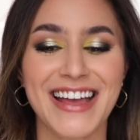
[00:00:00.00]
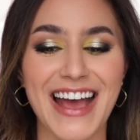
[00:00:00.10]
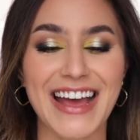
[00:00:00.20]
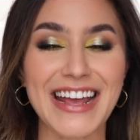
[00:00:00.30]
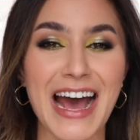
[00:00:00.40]

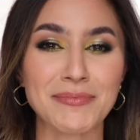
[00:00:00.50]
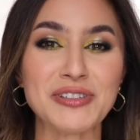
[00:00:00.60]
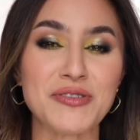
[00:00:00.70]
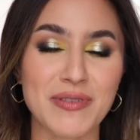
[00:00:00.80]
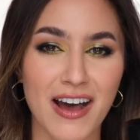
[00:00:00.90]
And it
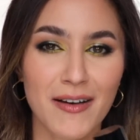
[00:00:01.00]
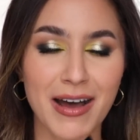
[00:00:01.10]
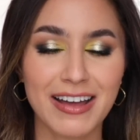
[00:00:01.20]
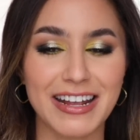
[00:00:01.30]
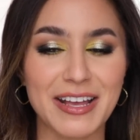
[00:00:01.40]
happened to be
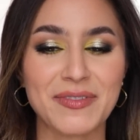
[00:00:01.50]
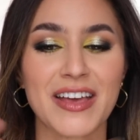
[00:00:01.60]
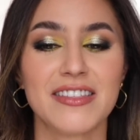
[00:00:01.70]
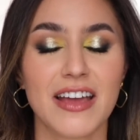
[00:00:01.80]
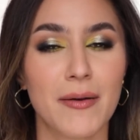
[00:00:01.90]
Armani.
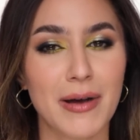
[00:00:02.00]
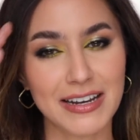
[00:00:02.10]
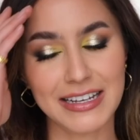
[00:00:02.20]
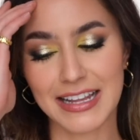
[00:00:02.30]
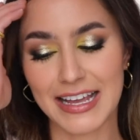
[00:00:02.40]
The
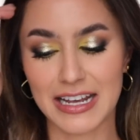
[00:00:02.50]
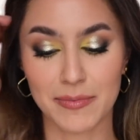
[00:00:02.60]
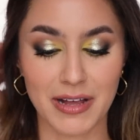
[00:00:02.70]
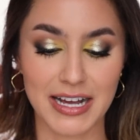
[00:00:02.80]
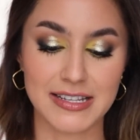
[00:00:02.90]
Armani lady
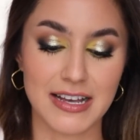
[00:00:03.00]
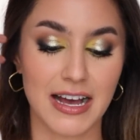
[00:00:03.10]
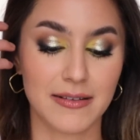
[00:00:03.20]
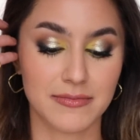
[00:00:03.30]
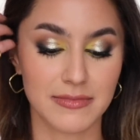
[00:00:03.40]
applied
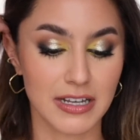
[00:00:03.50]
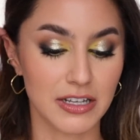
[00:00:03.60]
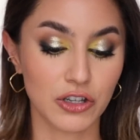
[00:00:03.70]
um,